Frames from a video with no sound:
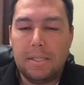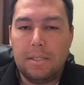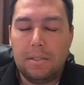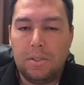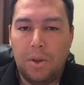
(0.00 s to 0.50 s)

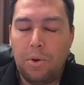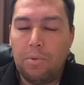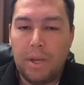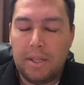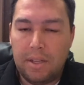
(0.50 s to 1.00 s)
So
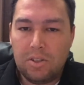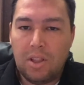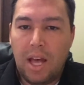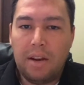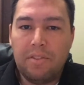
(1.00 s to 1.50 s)
there's a
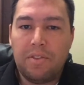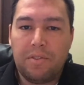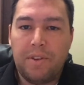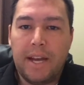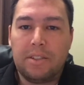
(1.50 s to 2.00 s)
lot of
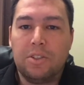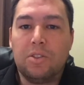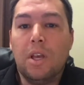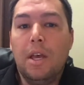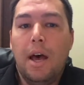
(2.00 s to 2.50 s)
different
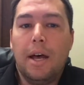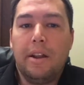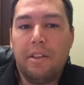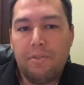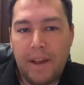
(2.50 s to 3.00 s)
factors.
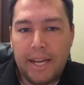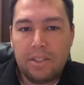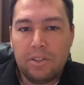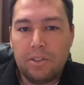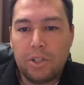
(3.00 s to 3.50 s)
Another
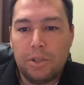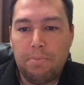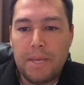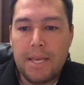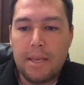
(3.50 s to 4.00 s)
factor could
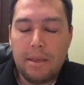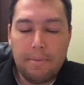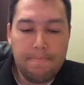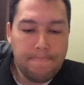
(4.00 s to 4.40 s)
be